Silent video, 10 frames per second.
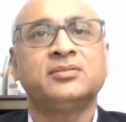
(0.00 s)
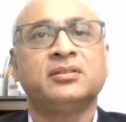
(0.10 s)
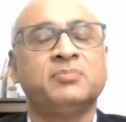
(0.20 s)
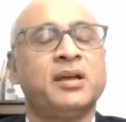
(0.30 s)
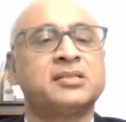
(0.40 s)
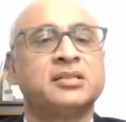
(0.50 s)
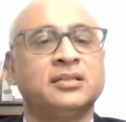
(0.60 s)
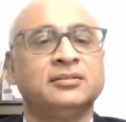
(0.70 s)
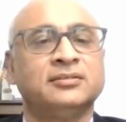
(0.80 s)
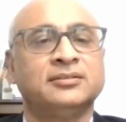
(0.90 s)

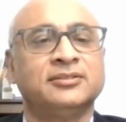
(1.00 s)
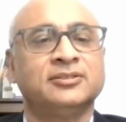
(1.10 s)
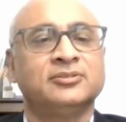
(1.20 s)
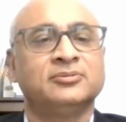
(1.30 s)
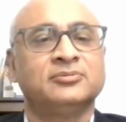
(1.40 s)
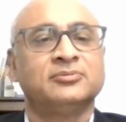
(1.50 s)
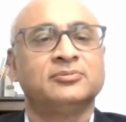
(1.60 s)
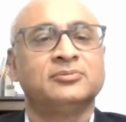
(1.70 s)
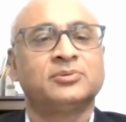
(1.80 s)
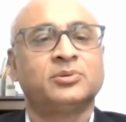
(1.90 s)
capacity
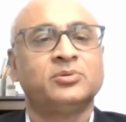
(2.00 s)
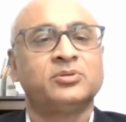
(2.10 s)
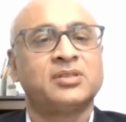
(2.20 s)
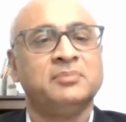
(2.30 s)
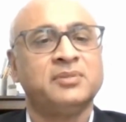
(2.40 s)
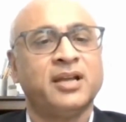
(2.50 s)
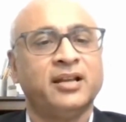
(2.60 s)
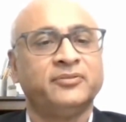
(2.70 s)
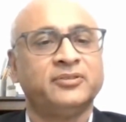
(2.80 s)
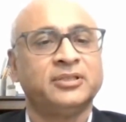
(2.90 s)
through some kind
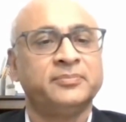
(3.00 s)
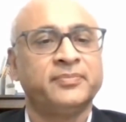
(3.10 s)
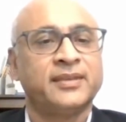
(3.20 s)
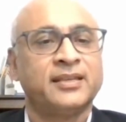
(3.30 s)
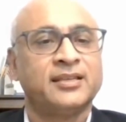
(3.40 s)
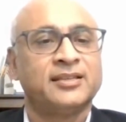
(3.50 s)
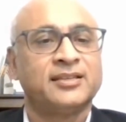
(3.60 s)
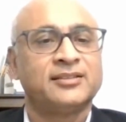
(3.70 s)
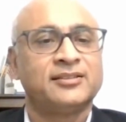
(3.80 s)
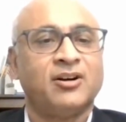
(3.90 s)
of
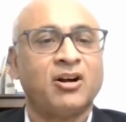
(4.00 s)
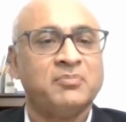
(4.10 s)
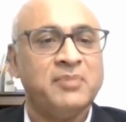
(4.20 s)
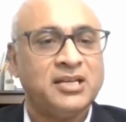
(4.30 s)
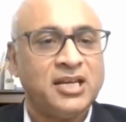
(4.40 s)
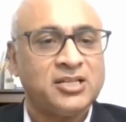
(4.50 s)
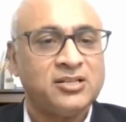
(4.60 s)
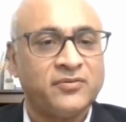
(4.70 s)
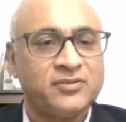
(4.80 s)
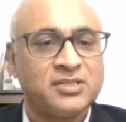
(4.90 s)
augmentation
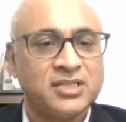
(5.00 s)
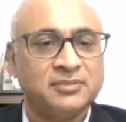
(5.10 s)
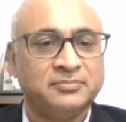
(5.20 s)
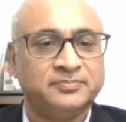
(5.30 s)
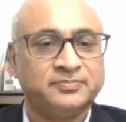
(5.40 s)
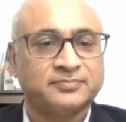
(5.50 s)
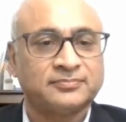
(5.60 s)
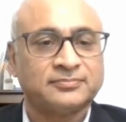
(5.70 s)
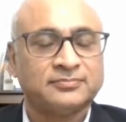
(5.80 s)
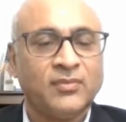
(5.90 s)
of your team.
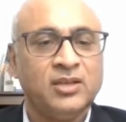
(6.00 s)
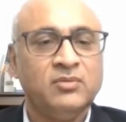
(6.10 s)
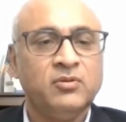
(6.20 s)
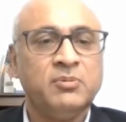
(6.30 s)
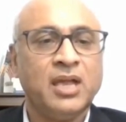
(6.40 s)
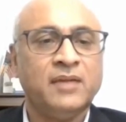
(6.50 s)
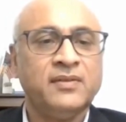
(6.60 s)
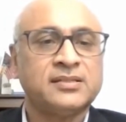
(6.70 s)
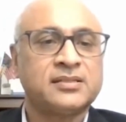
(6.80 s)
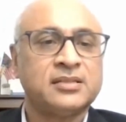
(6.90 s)
You would be having
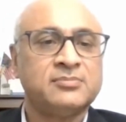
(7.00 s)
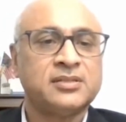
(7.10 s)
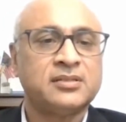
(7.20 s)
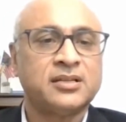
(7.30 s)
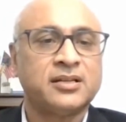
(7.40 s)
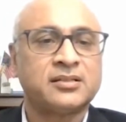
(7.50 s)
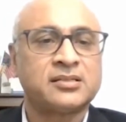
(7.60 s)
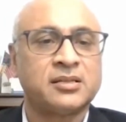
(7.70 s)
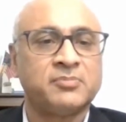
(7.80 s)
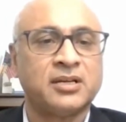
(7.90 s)
systems integrators
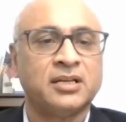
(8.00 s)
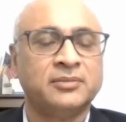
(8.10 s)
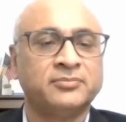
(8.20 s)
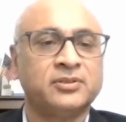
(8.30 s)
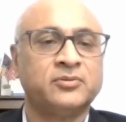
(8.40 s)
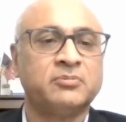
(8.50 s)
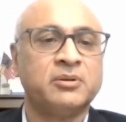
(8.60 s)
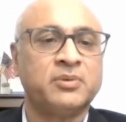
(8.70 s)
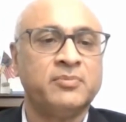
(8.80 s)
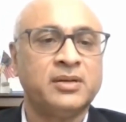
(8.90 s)
typically who would be
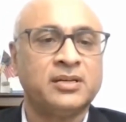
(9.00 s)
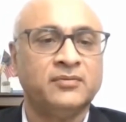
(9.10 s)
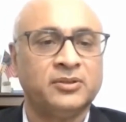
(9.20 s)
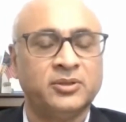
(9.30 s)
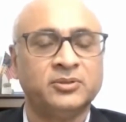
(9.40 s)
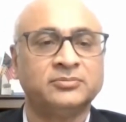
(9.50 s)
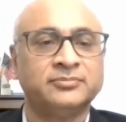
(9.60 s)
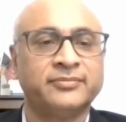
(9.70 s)
implementing with you.